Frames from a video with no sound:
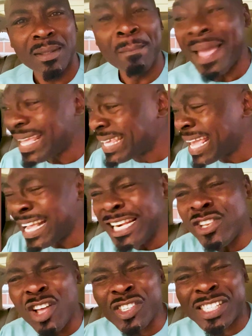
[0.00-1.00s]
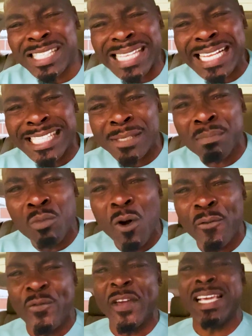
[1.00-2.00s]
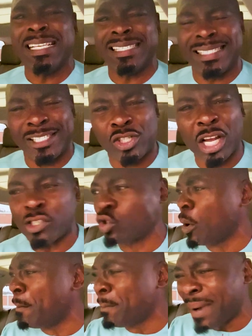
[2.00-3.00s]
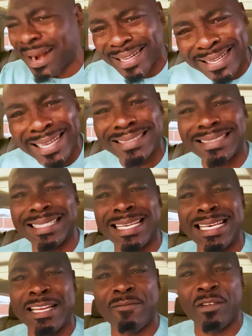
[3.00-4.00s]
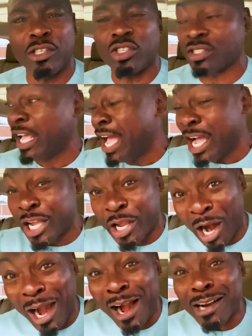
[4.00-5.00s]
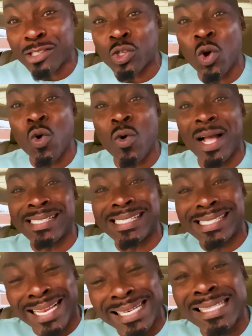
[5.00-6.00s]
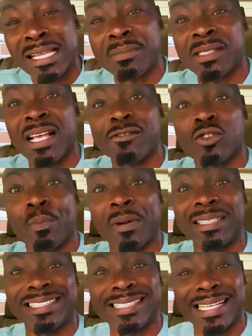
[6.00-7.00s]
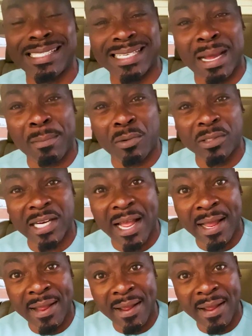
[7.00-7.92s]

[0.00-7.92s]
Making nonsense movies just to market individuals. Girls who are selling themselves to politicians in Abuja.